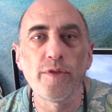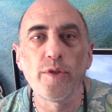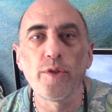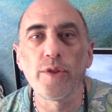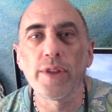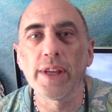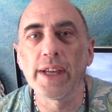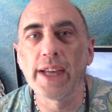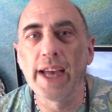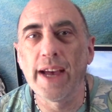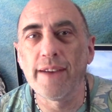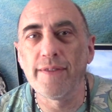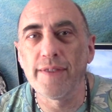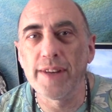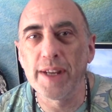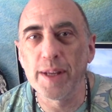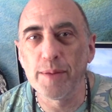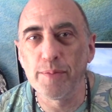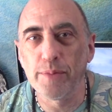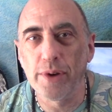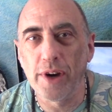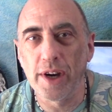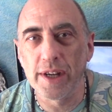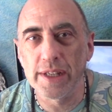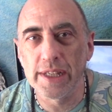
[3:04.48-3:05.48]
the governing
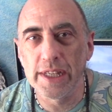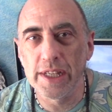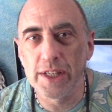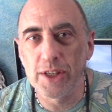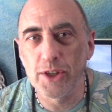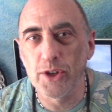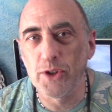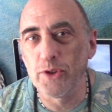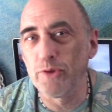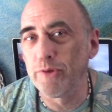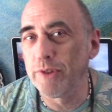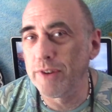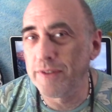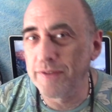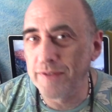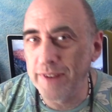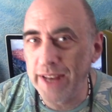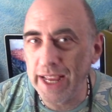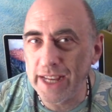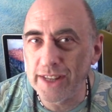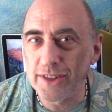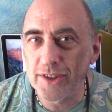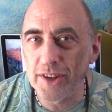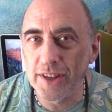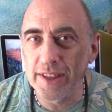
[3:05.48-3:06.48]
party to
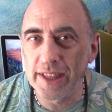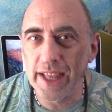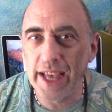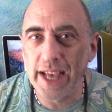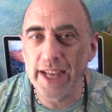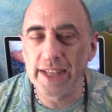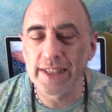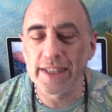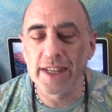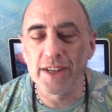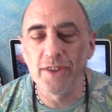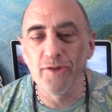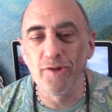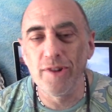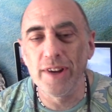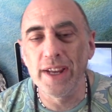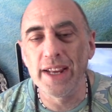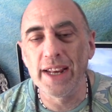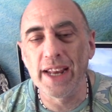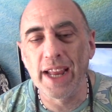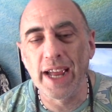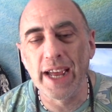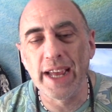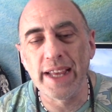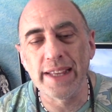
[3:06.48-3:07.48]
reflect on that and
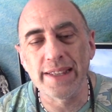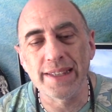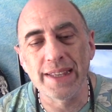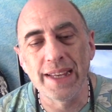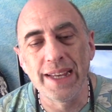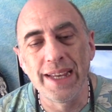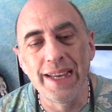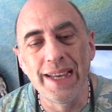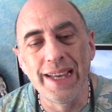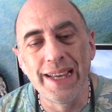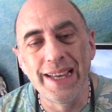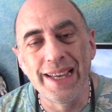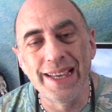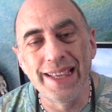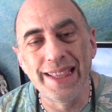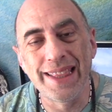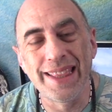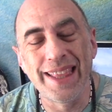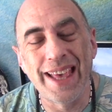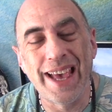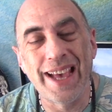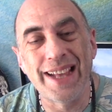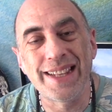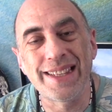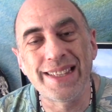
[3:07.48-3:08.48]
realize
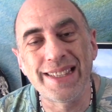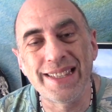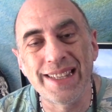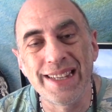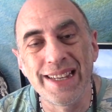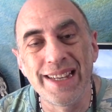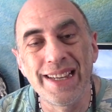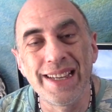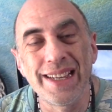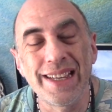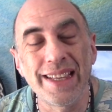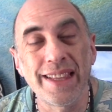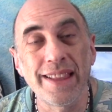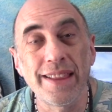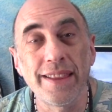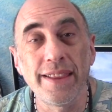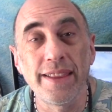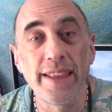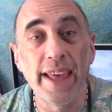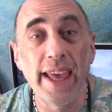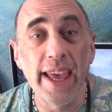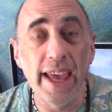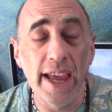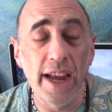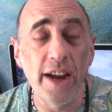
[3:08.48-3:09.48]
that
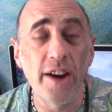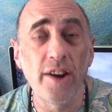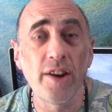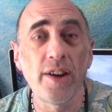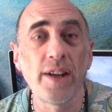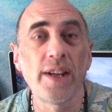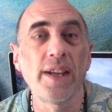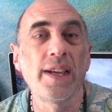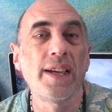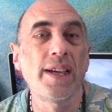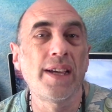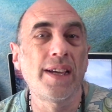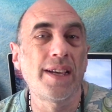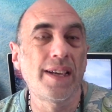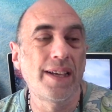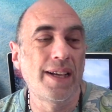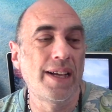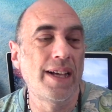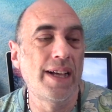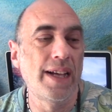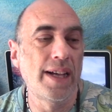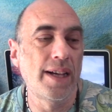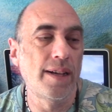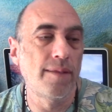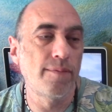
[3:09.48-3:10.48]
their
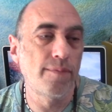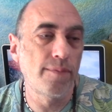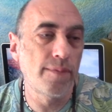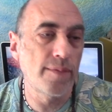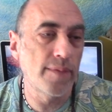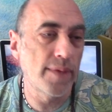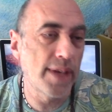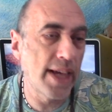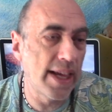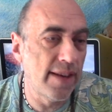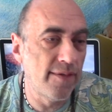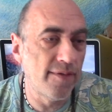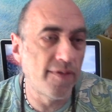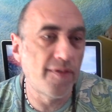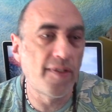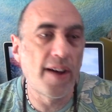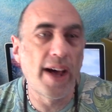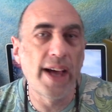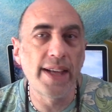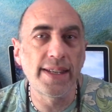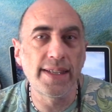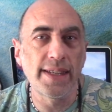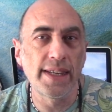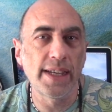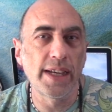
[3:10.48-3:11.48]

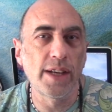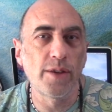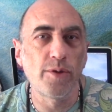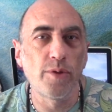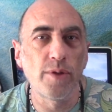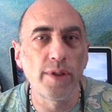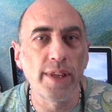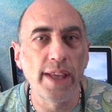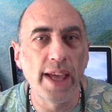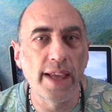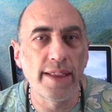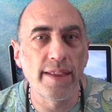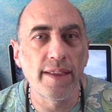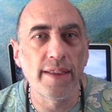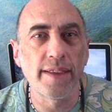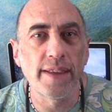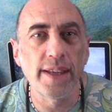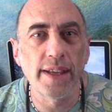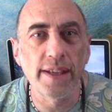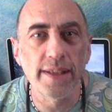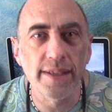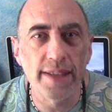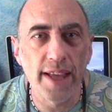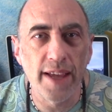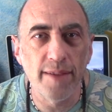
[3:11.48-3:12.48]
infighting and all the other
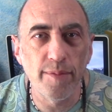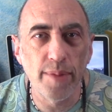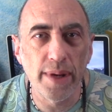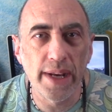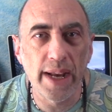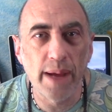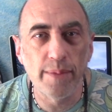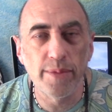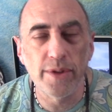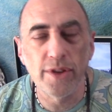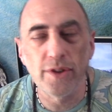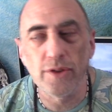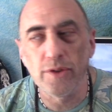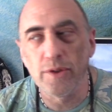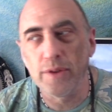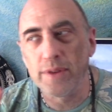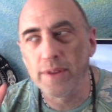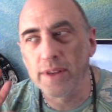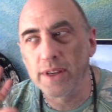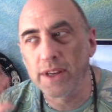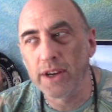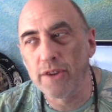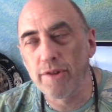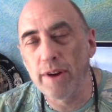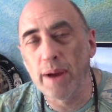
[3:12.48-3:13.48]
things they've been up to,
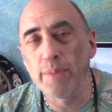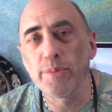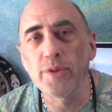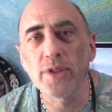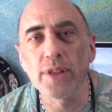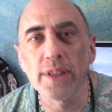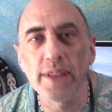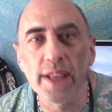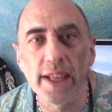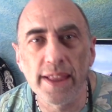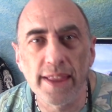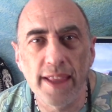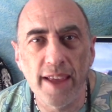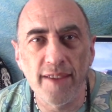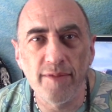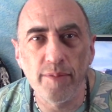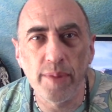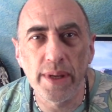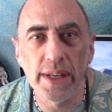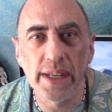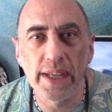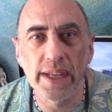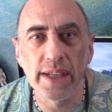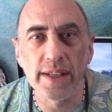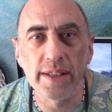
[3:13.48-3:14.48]
the corruption that they've
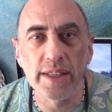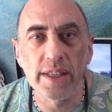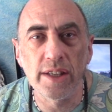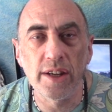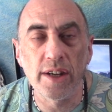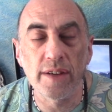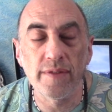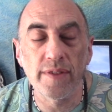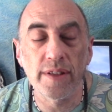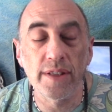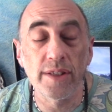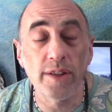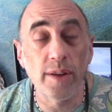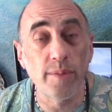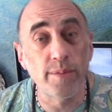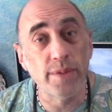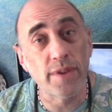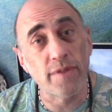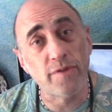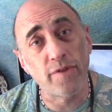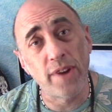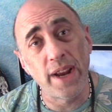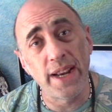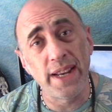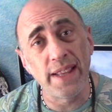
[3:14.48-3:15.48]
been guilty of in terms
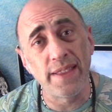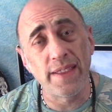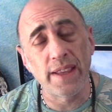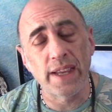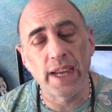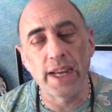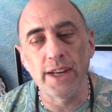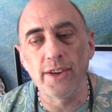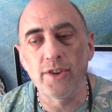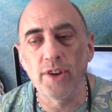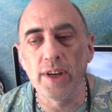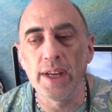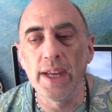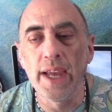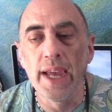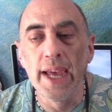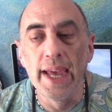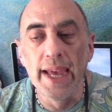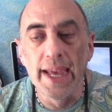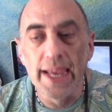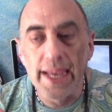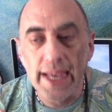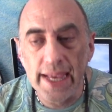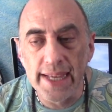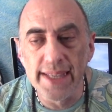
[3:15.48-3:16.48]
of running the country,
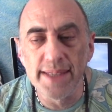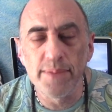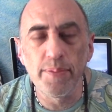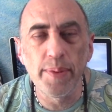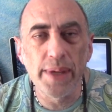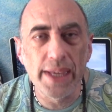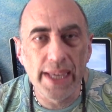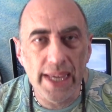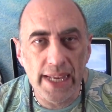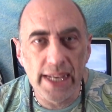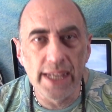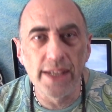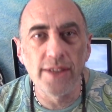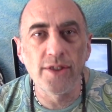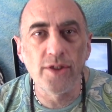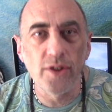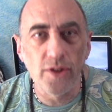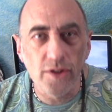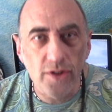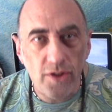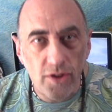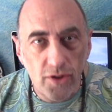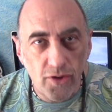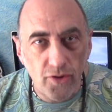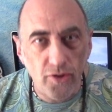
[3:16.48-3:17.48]
is beginning to
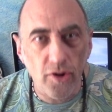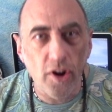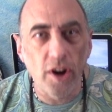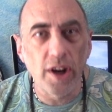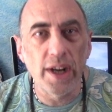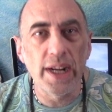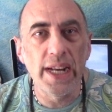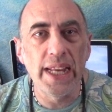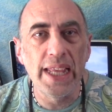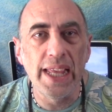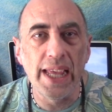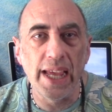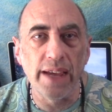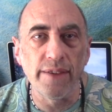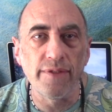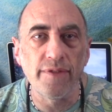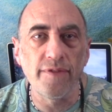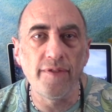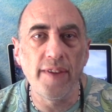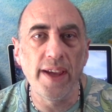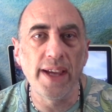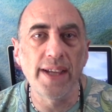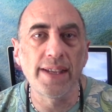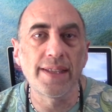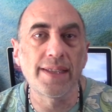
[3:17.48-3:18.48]
strongly
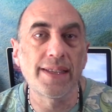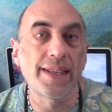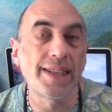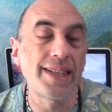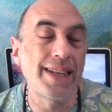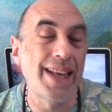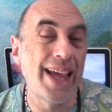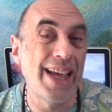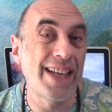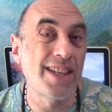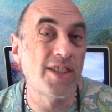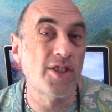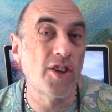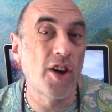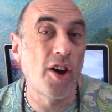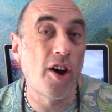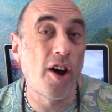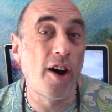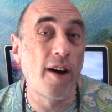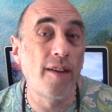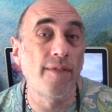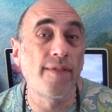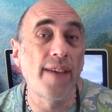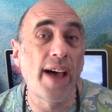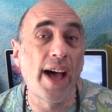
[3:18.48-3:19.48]
affect the nature
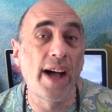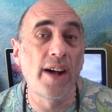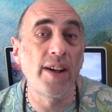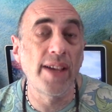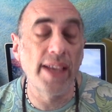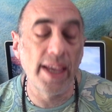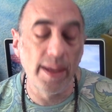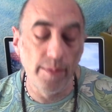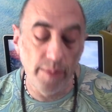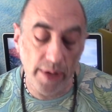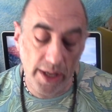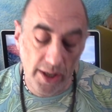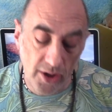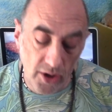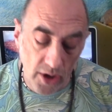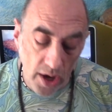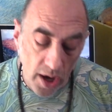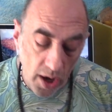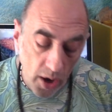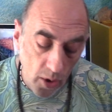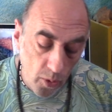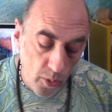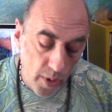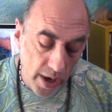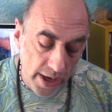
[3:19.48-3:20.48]
of our image.
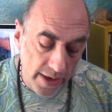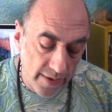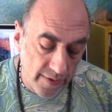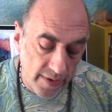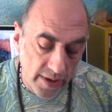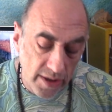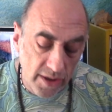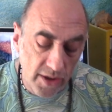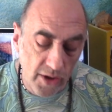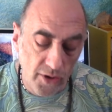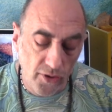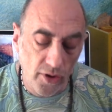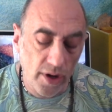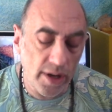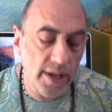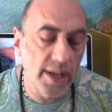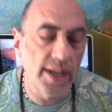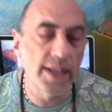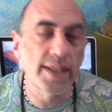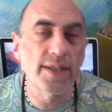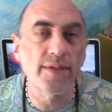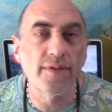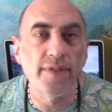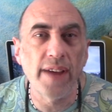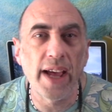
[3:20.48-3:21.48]
One of the
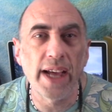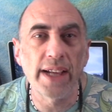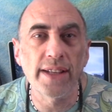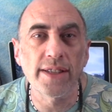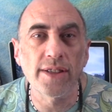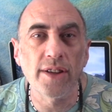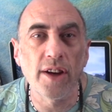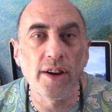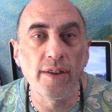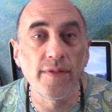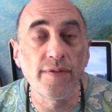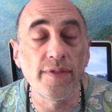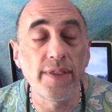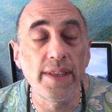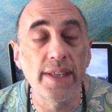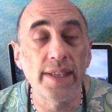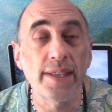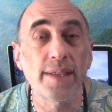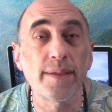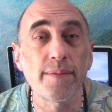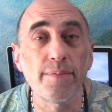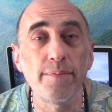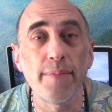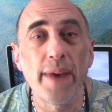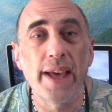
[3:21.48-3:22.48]
strongest facts of
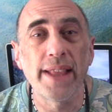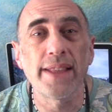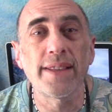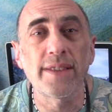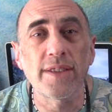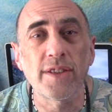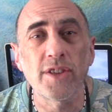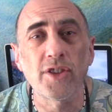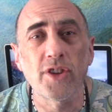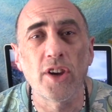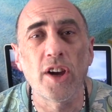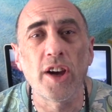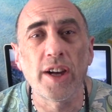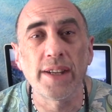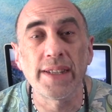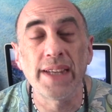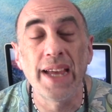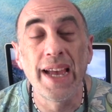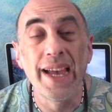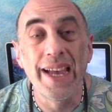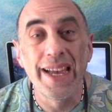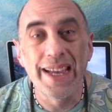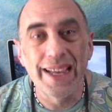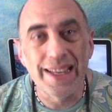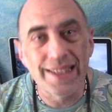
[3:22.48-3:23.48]
this month's chart
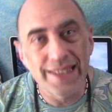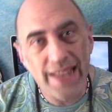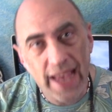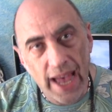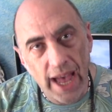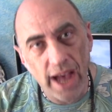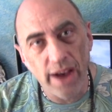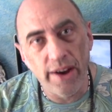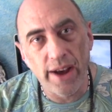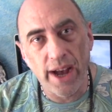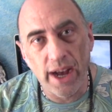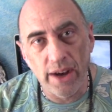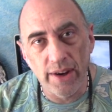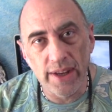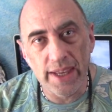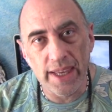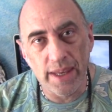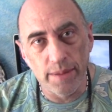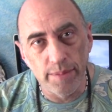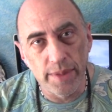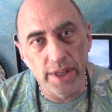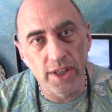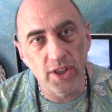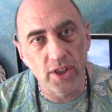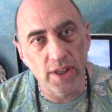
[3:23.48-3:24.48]
is how our
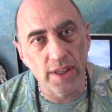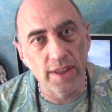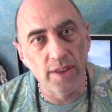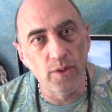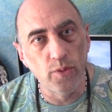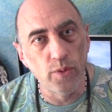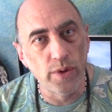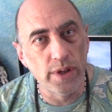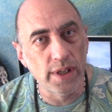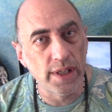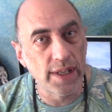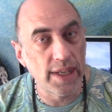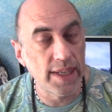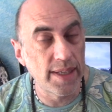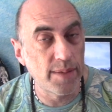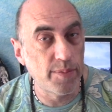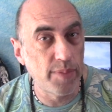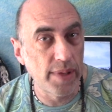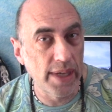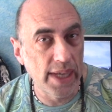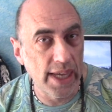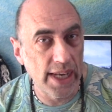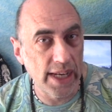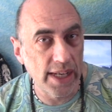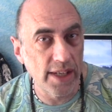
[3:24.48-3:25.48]
image in the world is
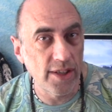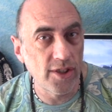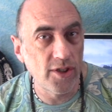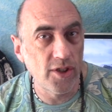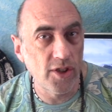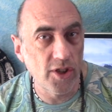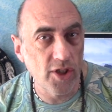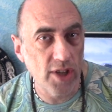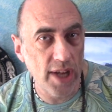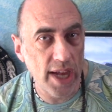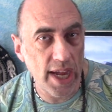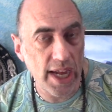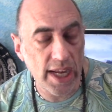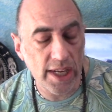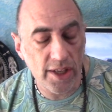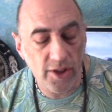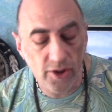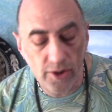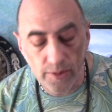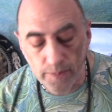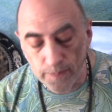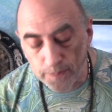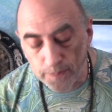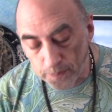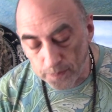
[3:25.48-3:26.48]
beginning to change.